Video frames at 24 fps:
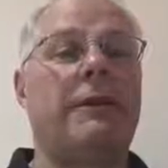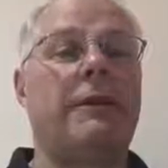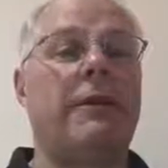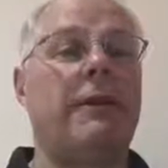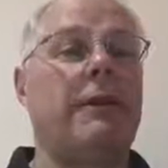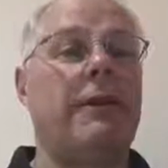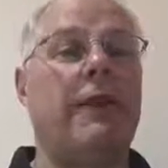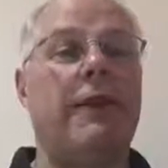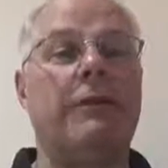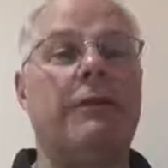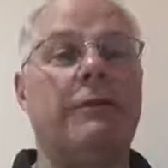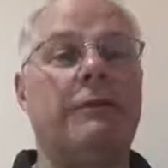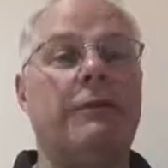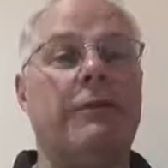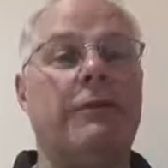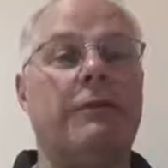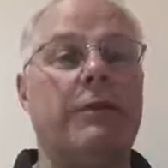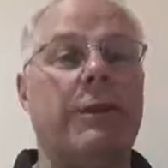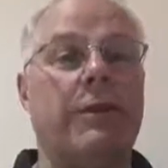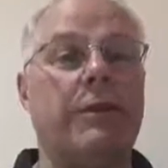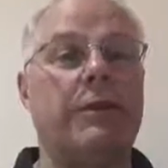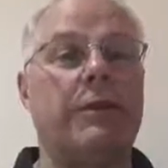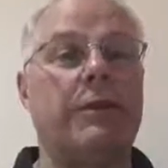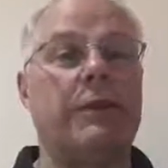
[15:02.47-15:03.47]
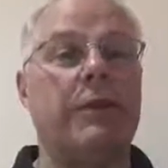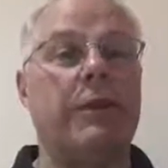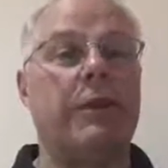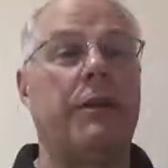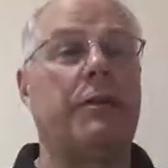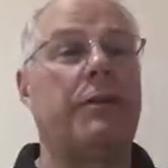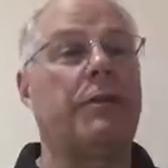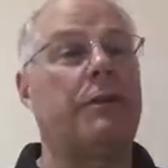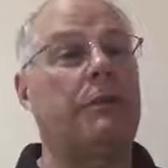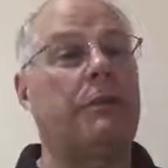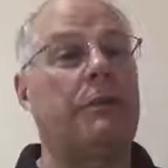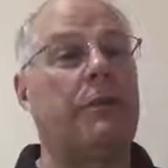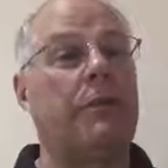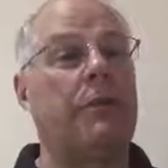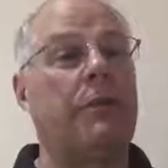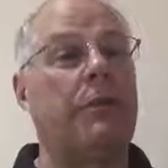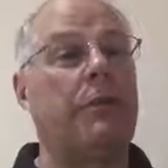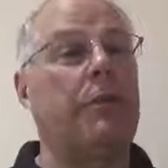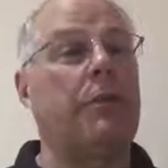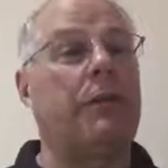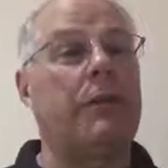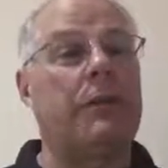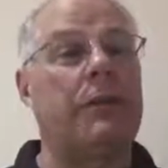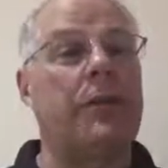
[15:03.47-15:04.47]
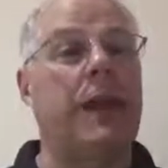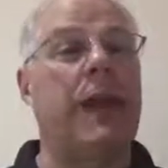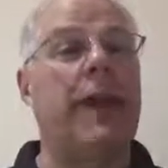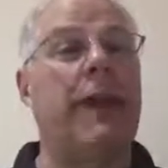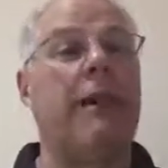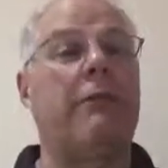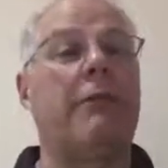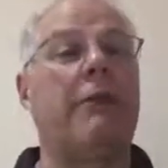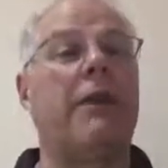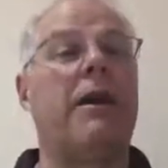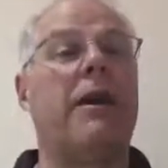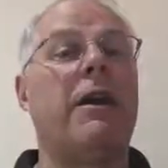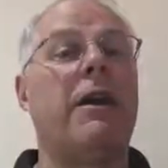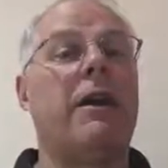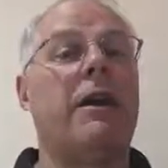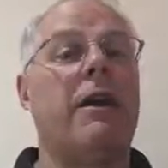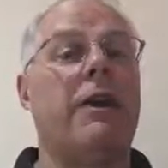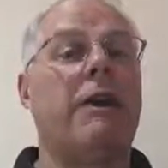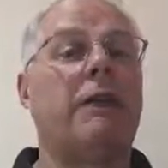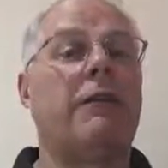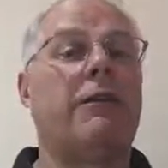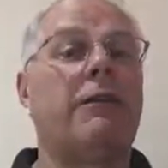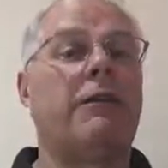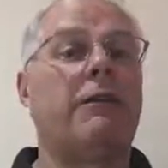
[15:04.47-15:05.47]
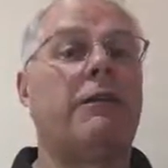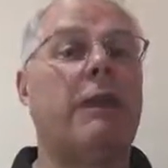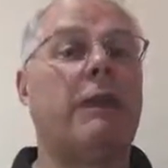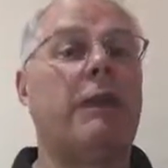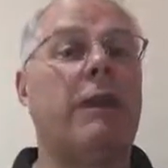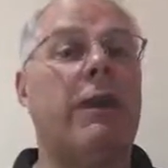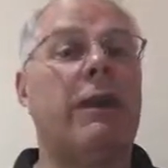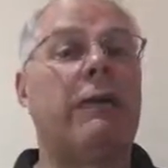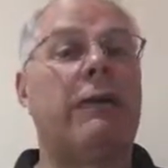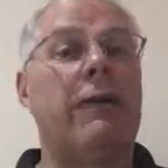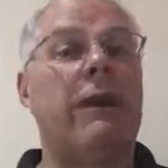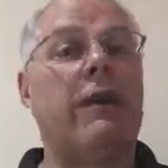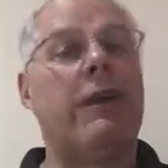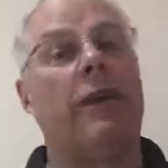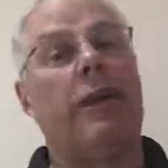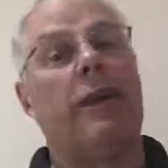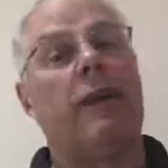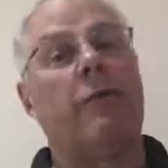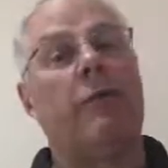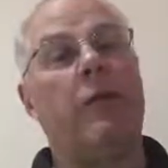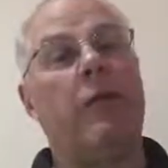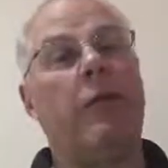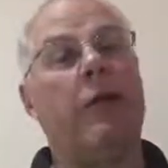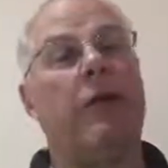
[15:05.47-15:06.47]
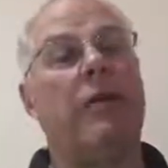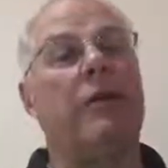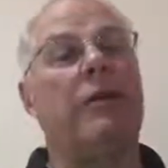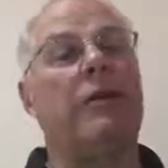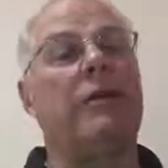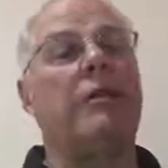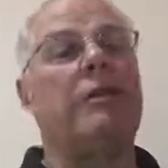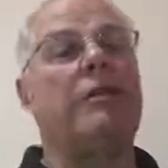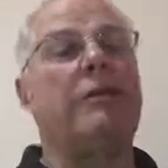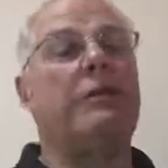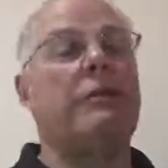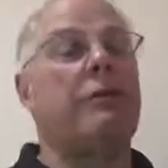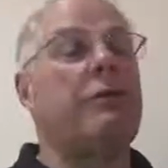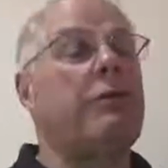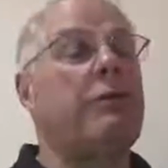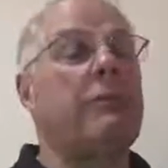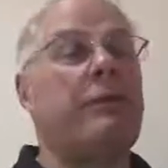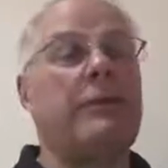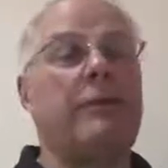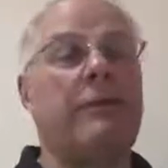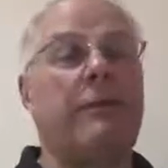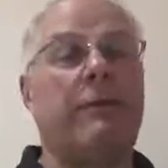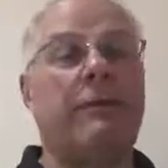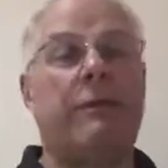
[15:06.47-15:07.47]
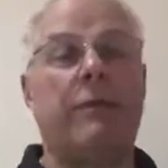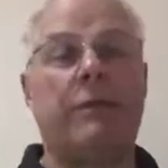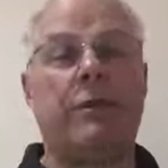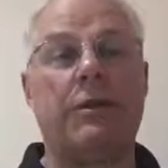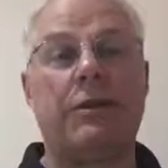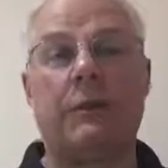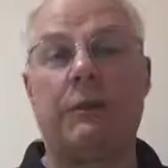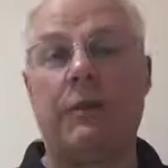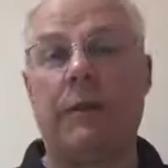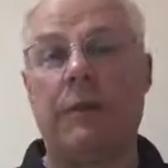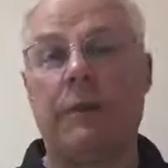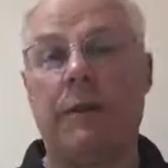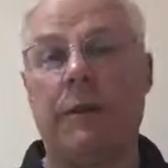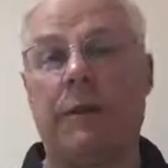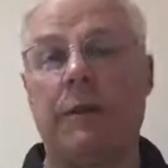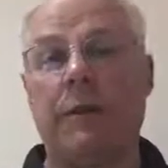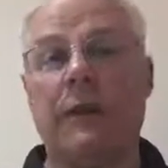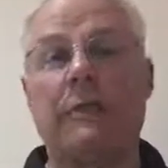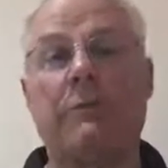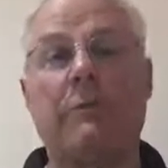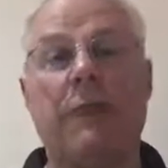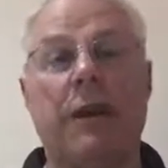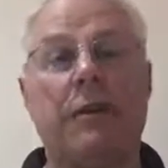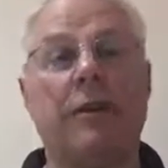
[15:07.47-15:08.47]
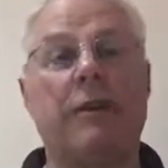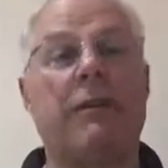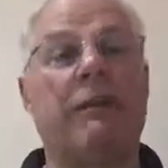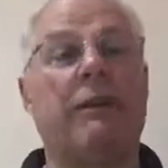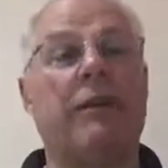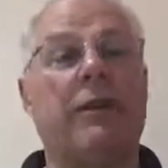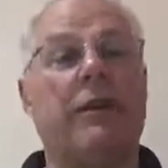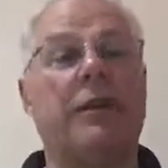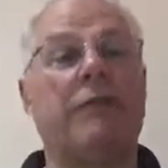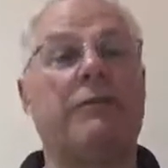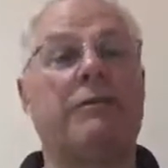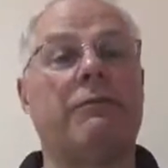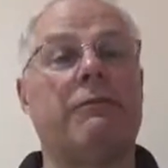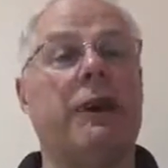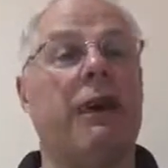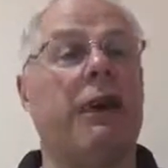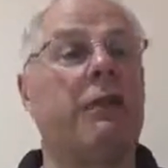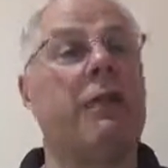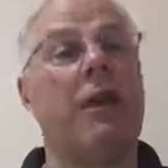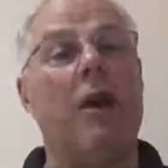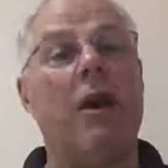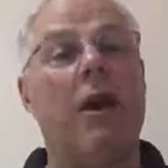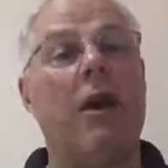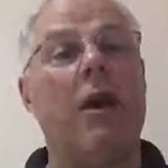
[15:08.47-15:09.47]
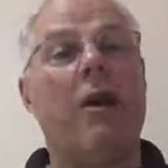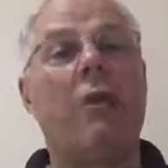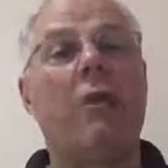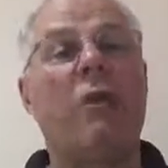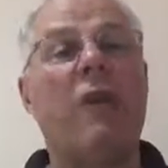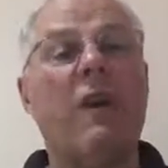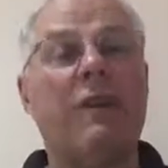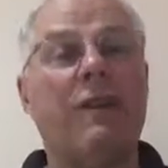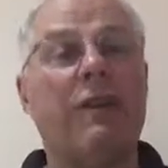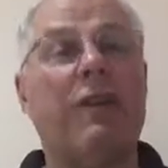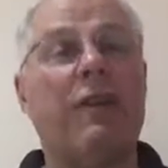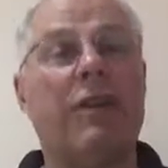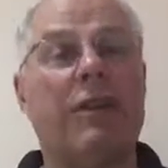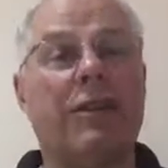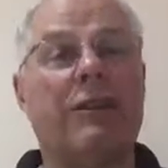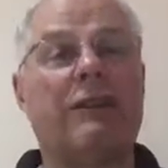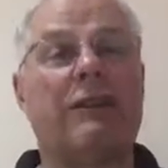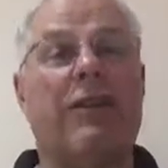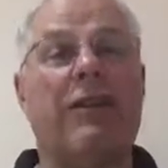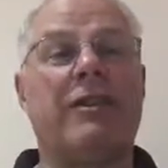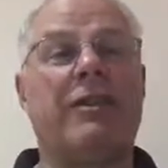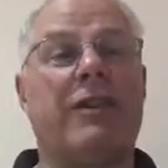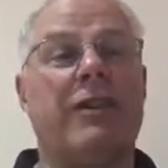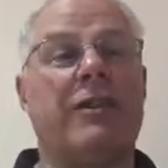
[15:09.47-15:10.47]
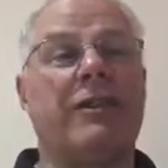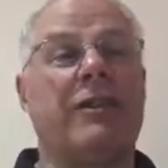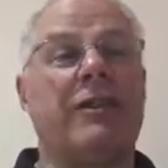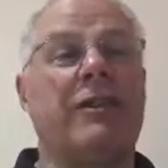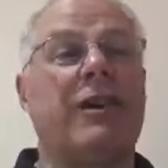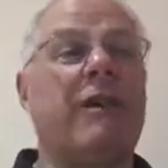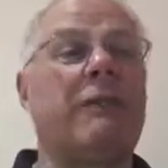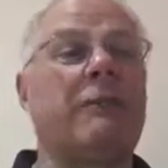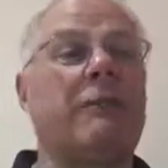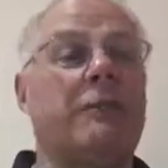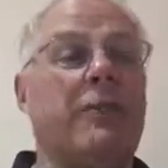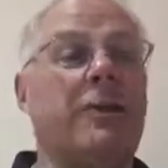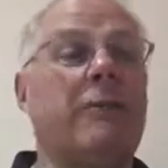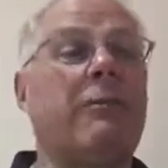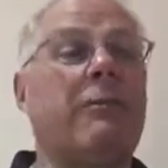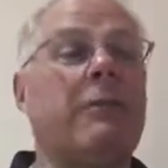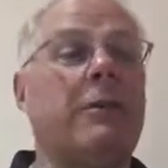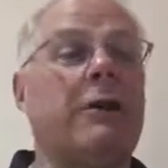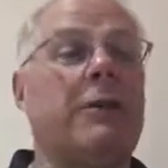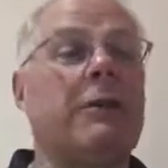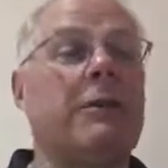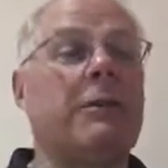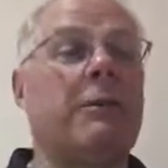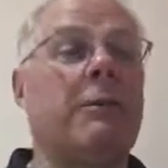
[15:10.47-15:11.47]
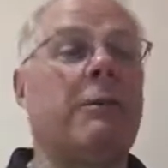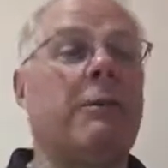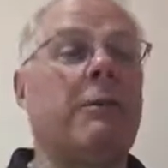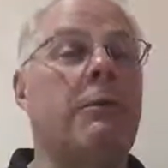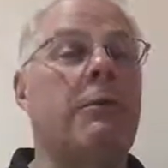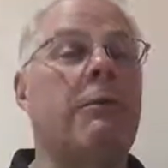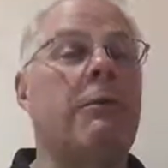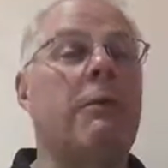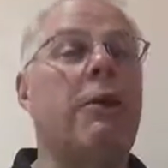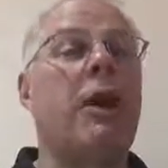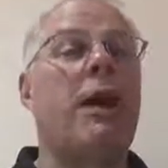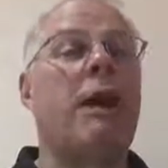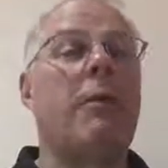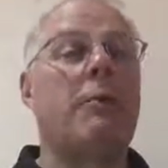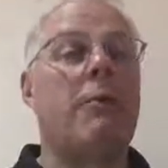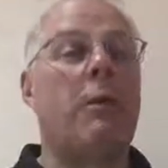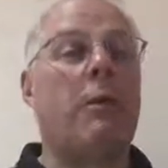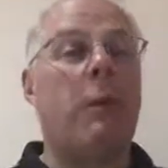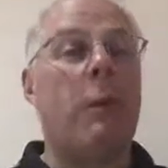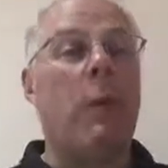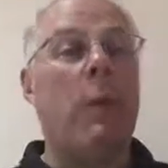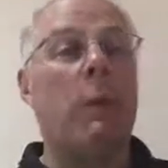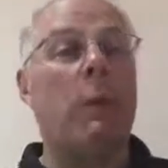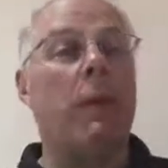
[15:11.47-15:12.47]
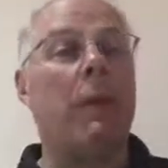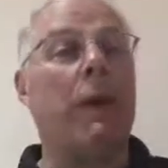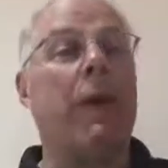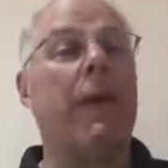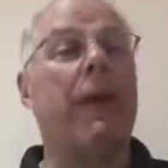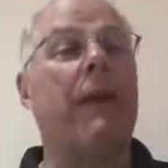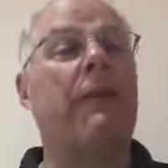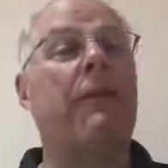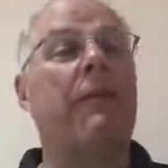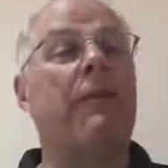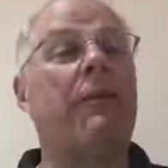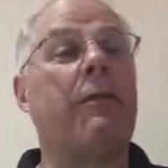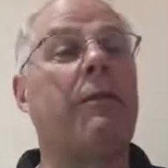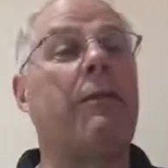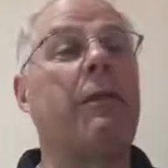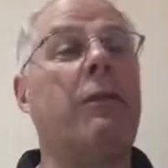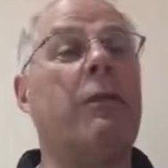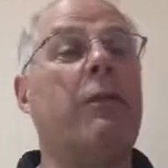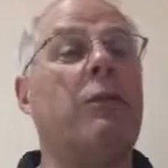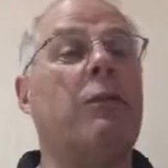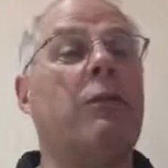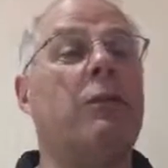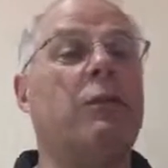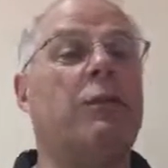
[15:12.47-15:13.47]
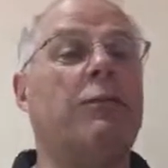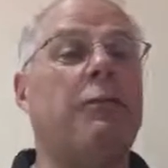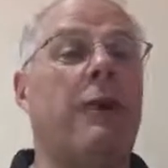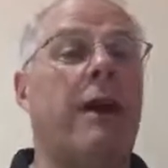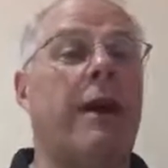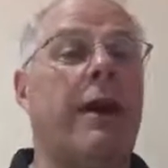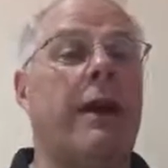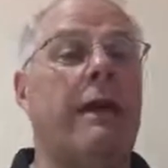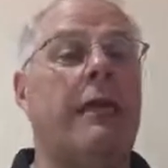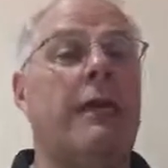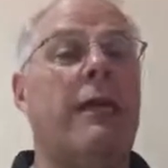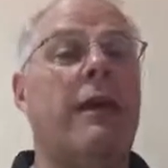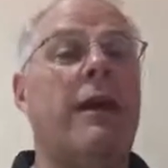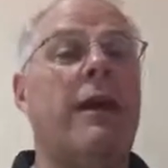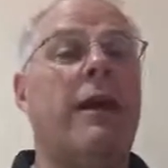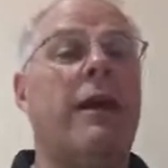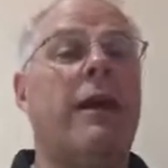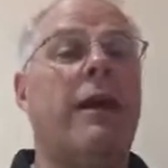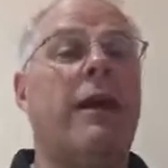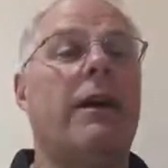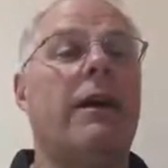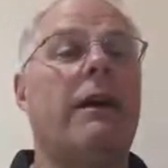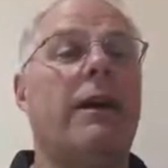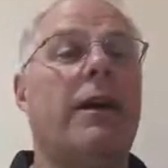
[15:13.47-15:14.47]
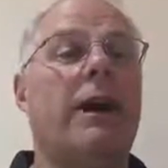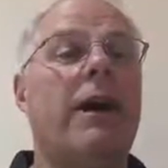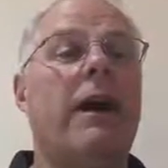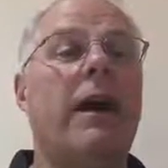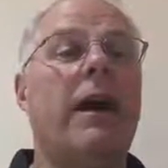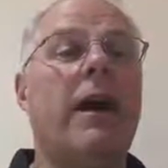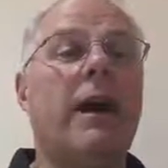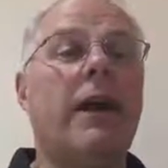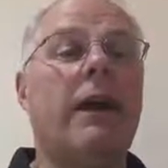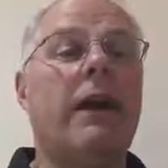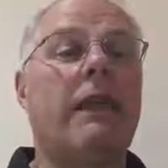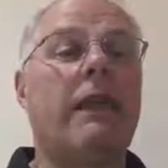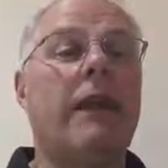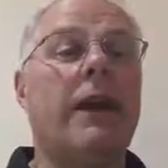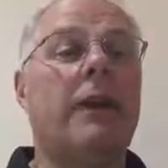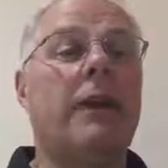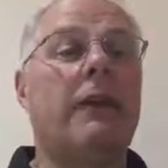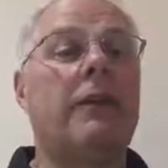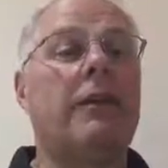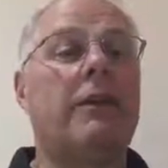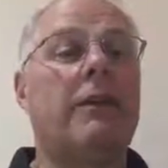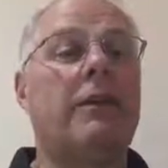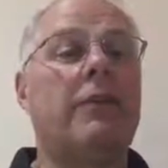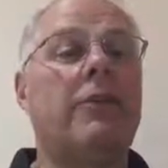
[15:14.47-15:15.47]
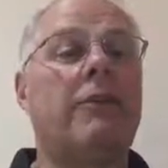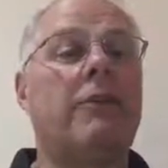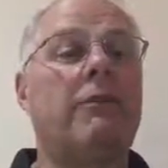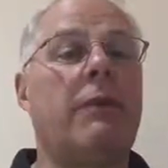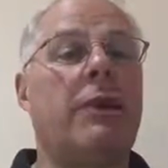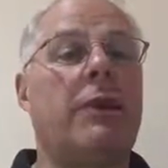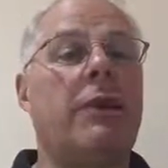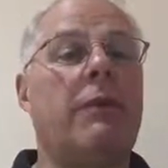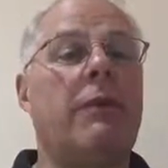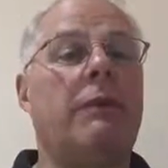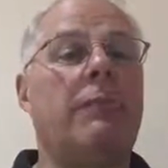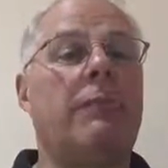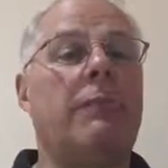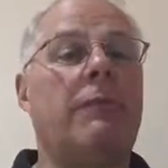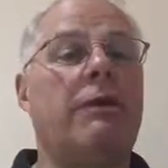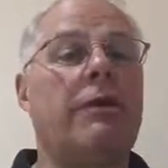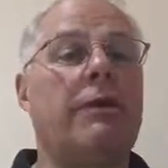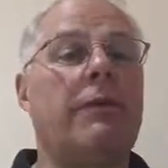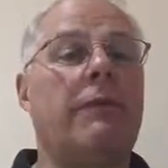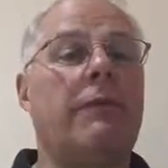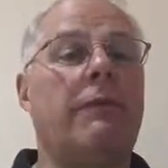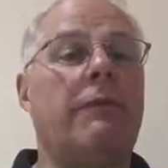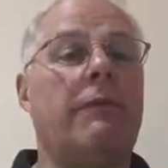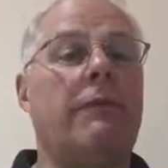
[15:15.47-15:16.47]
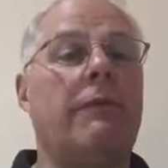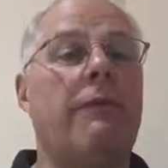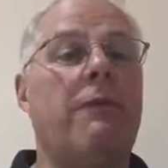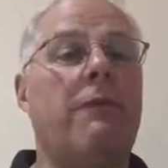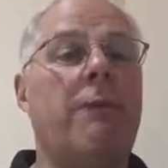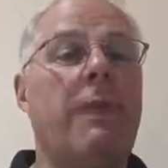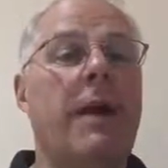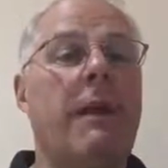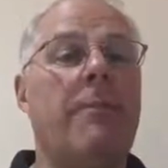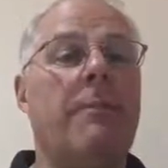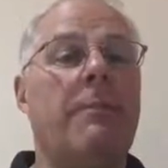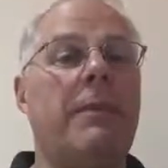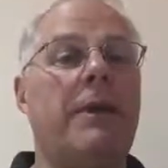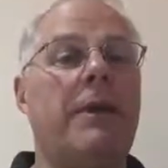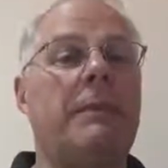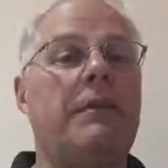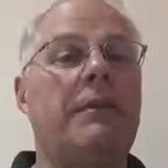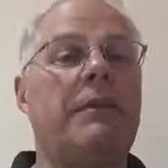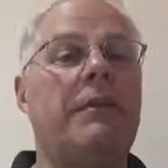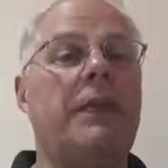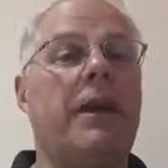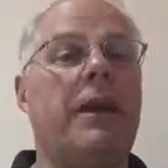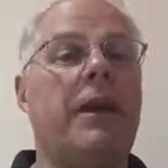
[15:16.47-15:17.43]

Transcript: that they're doing especially during the lockdown. It could be one of our key workers. It could be someone who's doing something special for years around. We've got lots of ideas as house people we'd like to award, but we want to hear it from you as well. Okay, now the other thing as well, particularly for your members,